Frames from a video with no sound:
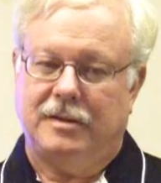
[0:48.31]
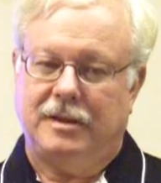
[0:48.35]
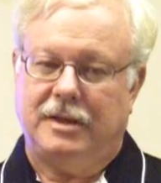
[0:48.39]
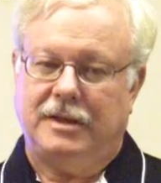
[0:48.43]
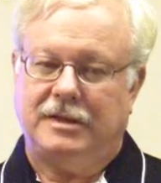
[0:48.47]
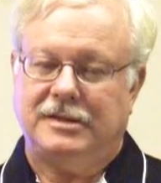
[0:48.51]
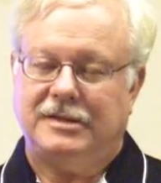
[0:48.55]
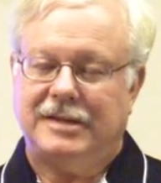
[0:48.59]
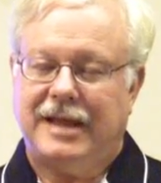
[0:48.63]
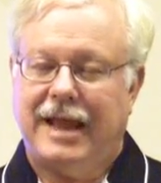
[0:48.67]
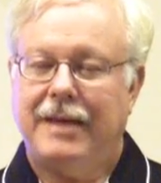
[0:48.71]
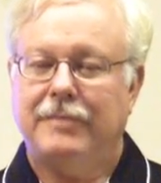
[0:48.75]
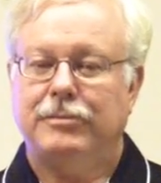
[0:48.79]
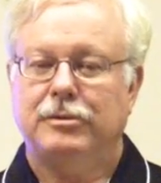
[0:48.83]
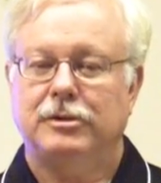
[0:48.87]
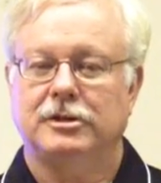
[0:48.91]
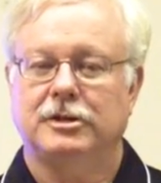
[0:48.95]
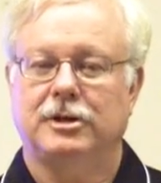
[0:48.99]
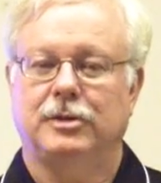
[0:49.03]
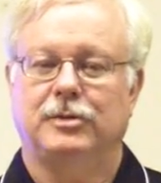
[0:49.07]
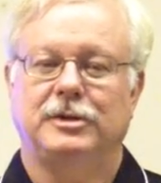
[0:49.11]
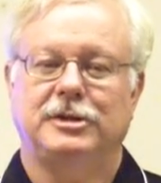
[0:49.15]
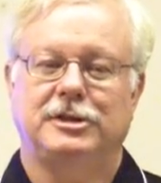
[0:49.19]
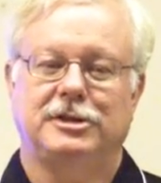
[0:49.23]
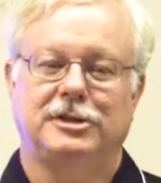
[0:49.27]
samples
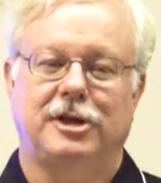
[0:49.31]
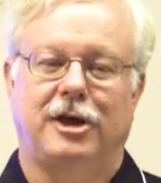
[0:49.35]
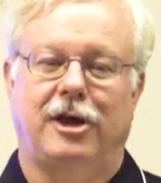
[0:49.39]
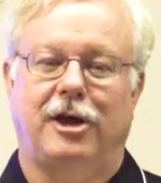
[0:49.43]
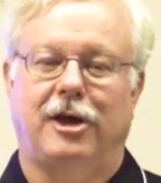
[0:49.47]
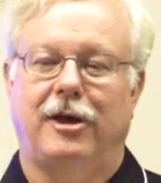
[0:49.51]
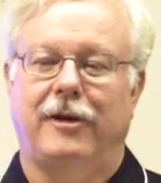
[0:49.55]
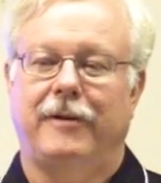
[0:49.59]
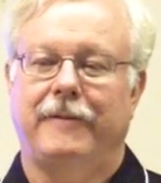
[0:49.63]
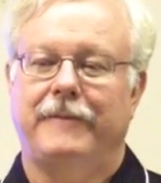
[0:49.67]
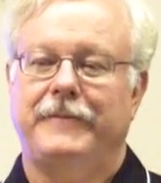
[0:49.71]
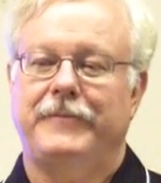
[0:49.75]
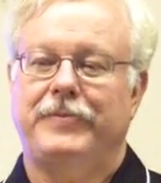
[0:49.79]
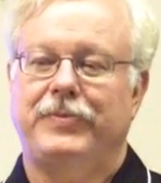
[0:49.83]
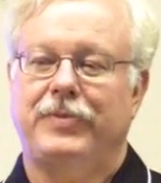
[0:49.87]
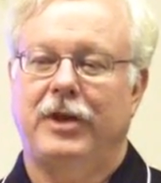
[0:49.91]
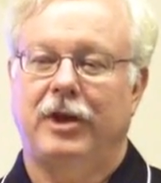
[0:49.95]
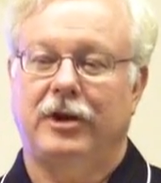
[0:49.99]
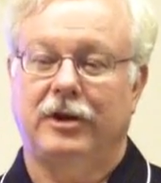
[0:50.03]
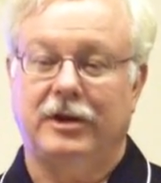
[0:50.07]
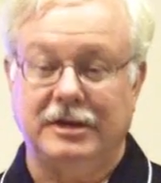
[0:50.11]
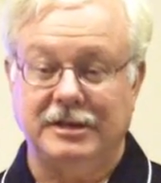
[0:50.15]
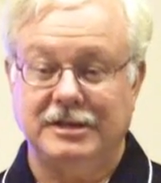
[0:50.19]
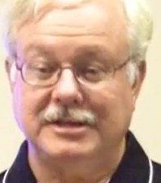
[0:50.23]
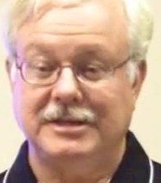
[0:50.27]
that we saw
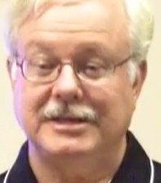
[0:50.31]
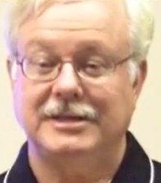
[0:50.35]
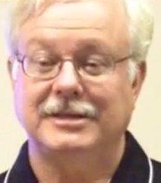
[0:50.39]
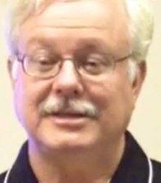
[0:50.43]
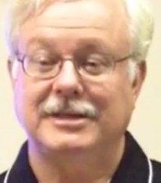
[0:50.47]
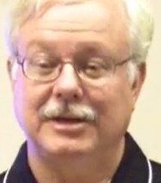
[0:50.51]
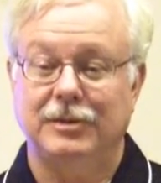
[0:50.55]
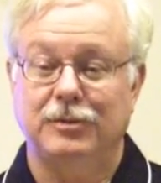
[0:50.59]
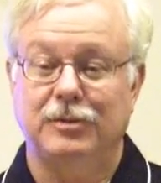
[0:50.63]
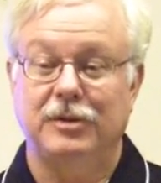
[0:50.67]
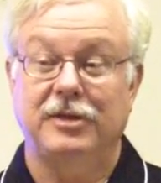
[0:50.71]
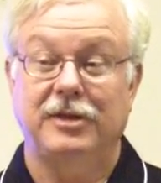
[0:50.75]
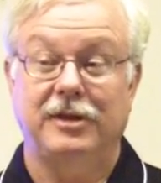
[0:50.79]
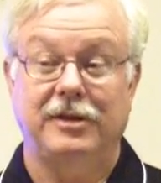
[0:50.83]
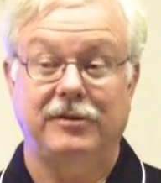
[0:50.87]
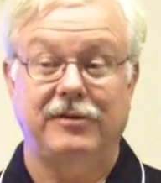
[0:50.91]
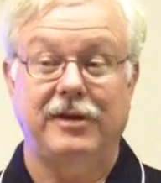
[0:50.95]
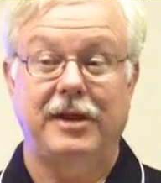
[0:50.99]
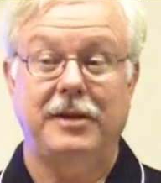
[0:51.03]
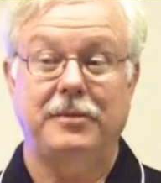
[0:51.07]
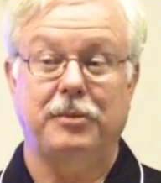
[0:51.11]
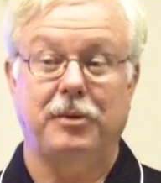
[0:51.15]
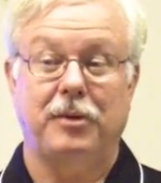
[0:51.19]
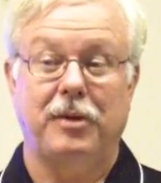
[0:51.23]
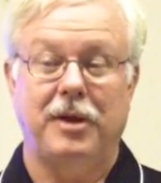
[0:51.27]
are consistent with it
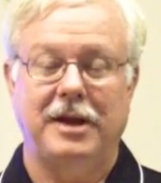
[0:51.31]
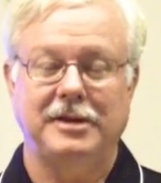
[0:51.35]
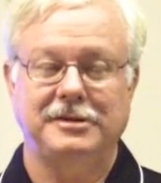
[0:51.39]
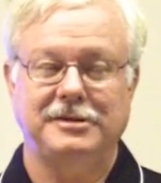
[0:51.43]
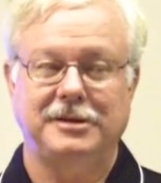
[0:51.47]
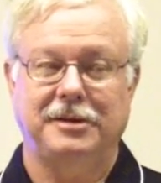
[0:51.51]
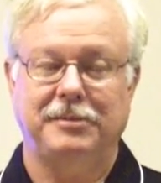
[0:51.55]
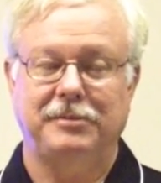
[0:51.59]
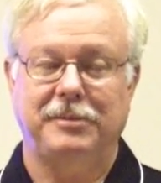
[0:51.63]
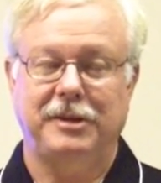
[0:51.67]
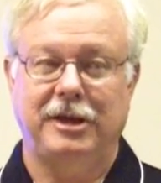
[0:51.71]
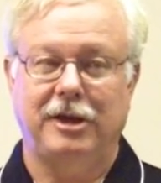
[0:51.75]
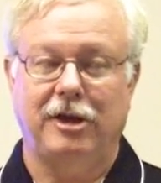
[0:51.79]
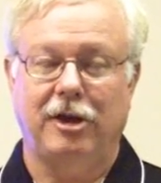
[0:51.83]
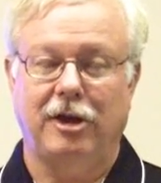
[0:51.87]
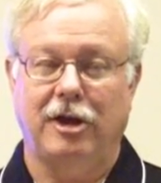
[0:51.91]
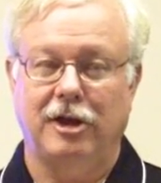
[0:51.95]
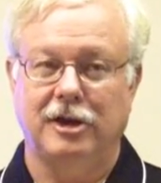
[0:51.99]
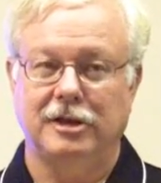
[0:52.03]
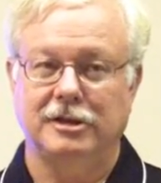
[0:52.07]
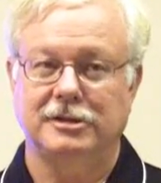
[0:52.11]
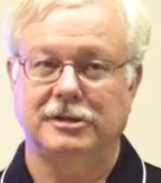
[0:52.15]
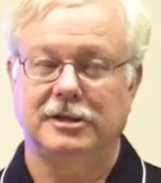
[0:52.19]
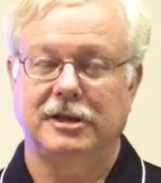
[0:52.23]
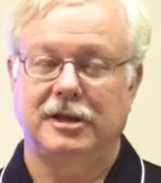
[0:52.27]
vaporizing,
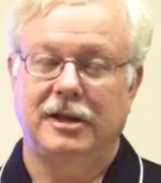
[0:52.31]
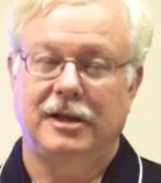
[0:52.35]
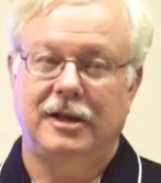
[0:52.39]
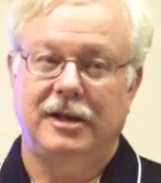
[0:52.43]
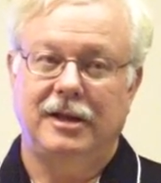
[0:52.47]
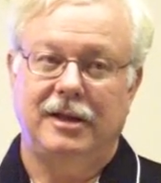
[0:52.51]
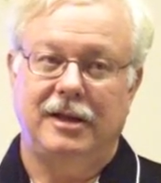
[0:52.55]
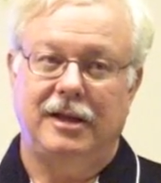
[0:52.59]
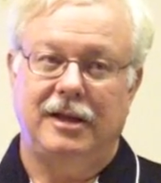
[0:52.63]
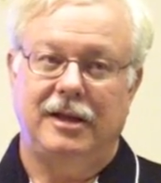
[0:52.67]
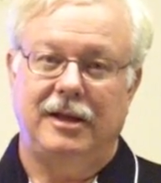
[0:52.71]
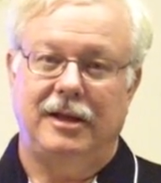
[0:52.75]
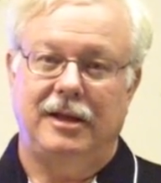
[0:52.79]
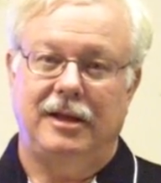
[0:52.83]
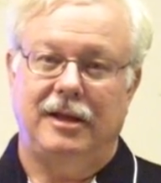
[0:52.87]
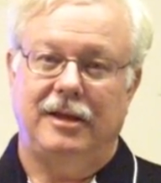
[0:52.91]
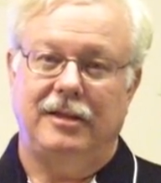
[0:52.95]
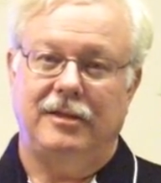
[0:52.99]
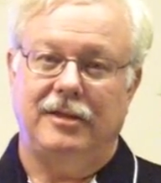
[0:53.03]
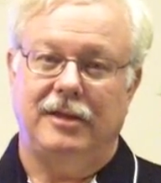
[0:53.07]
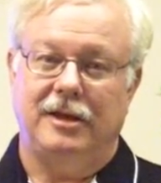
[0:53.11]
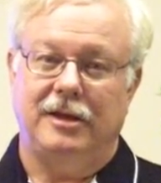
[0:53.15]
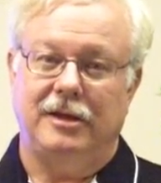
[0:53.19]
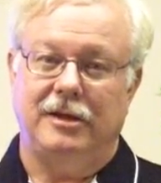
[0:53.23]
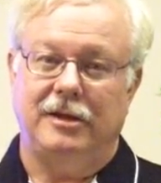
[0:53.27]
because
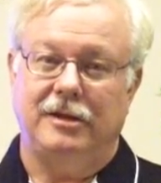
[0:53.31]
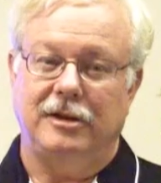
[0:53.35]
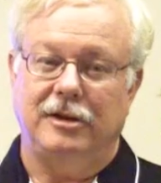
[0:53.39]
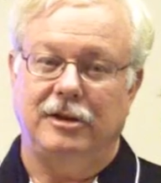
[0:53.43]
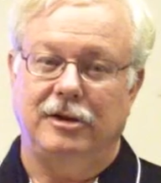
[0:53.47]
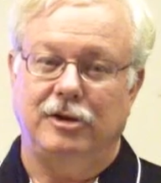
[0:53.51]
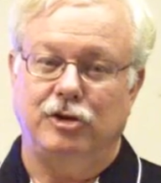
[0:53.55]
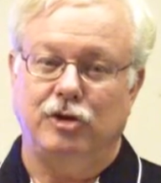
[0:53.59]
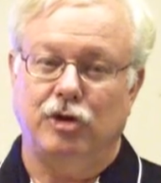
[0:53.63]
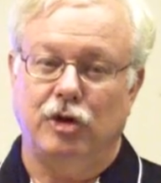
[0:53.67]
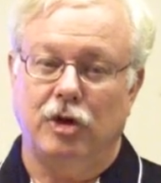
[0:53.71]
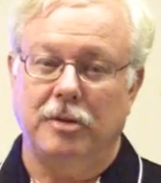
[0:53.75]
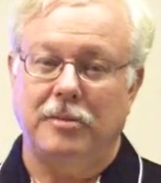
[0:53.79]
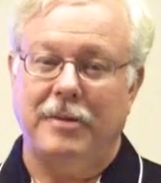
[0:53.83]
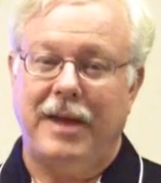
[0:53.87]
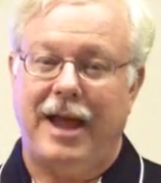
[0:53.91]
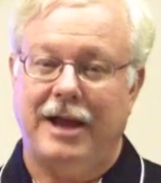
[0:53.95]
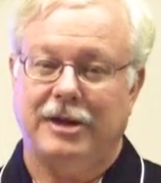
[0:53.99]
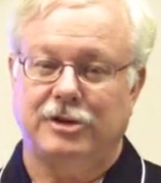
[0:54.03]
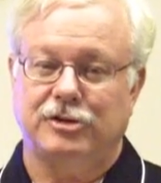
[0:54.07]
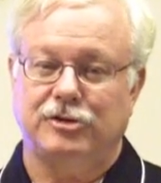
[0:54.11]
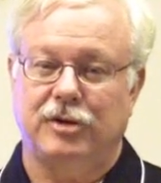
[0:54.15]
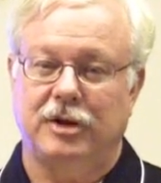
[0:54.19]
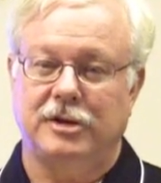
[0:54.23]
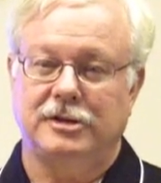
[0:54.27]
the
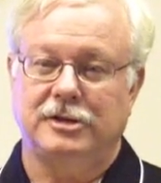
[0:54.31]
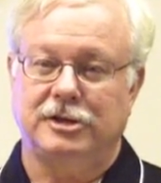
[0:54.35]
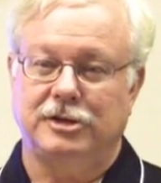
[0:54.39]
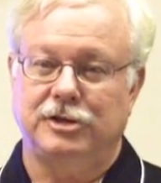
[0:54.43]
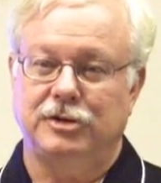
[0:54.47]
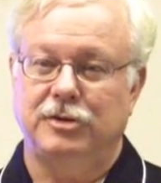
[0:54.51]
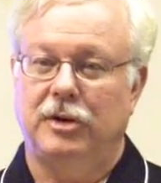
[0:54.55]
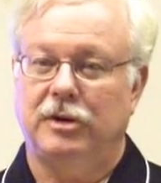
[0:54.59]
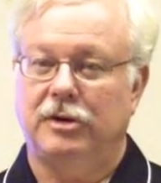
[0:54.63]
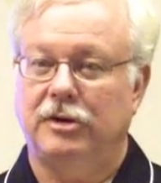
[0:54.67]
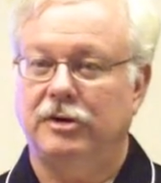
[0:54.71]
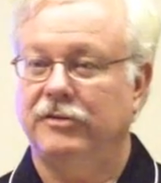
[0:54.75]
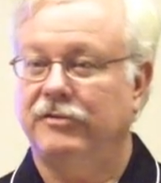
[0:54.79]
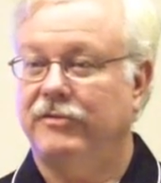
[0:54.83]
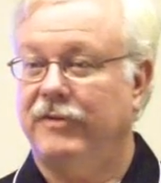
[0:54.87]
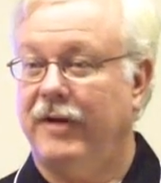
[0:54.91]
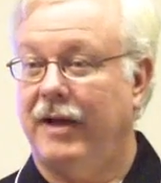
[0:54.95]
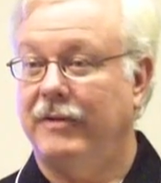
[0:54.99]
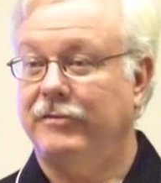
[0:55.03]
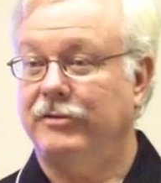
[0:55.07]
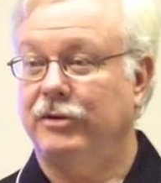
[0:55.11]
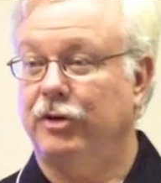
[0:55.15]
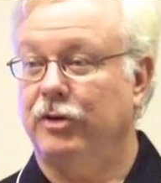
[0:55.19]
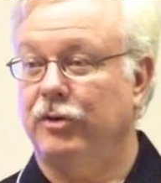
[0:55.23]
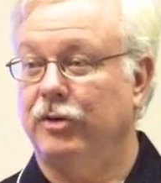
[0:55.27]
Duramax runs at
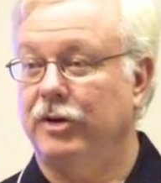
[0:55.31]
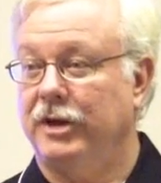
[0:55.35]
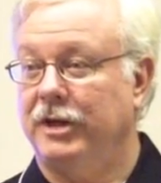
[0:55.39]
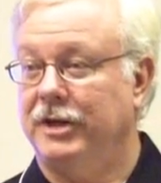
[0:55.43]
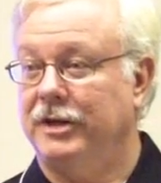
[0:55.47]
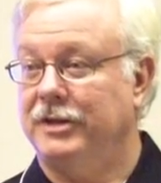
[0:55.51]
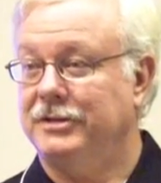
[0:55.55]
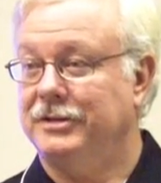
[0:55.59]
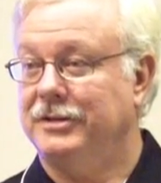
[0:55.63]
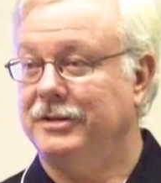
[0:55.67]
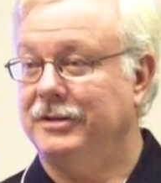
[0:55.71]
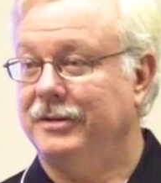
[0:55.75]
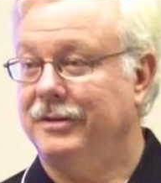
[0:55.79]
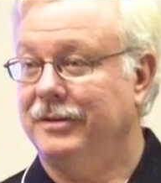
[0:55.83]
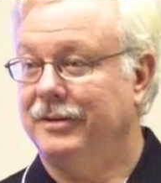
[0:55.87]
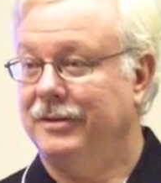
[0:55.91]
205 degrees.